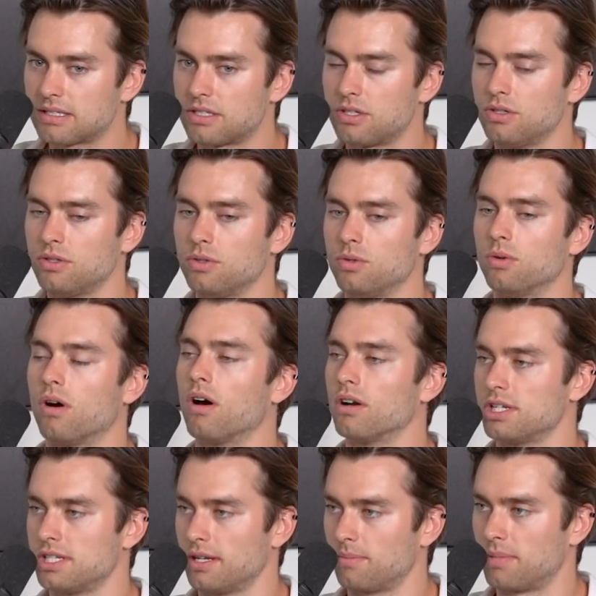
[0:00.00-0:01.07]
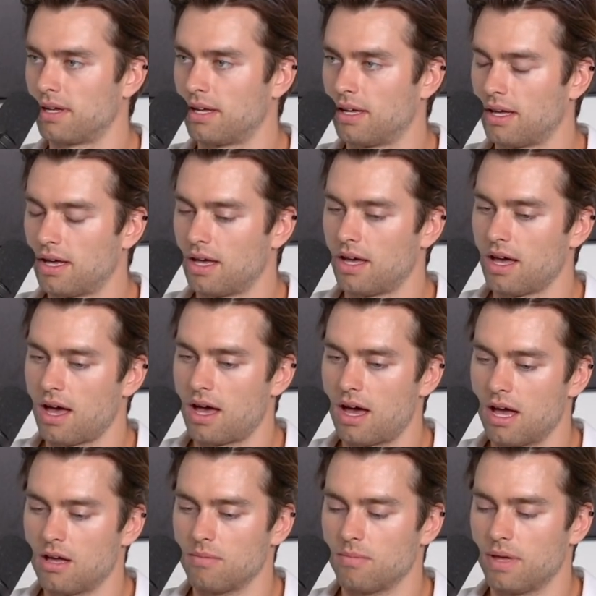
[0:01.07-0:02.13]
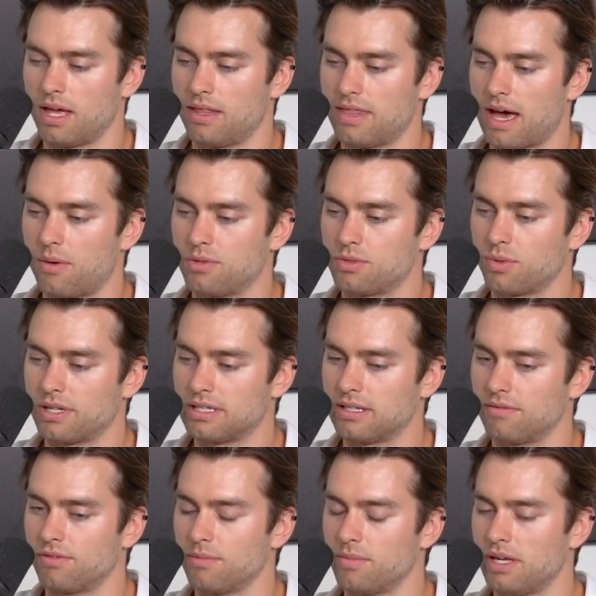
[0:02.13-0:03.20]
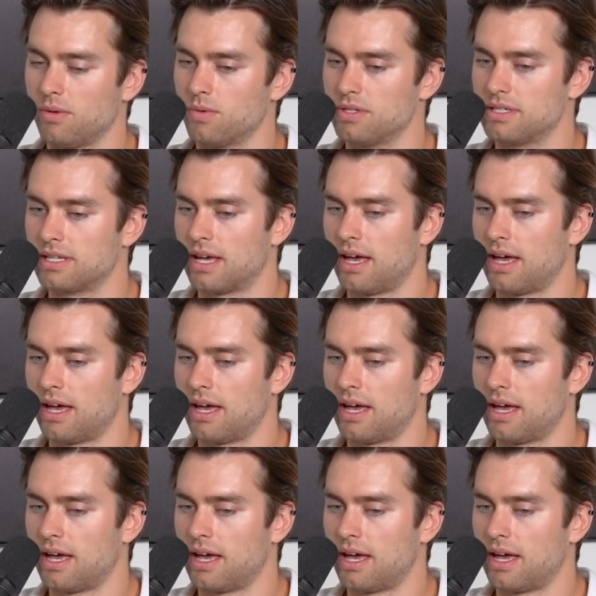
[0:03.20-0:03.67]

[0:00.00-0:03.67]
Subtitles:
to hardship. And that was what it did for me. From